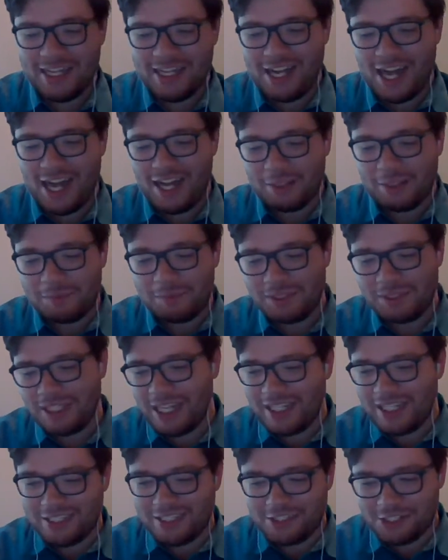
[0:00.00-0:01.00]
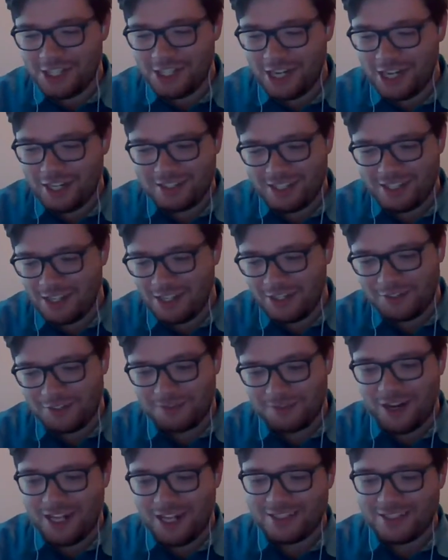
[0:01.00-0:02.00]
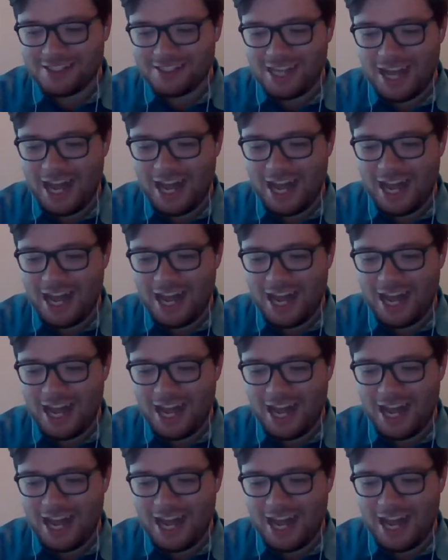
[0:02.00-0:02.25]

like and share, tell your friends.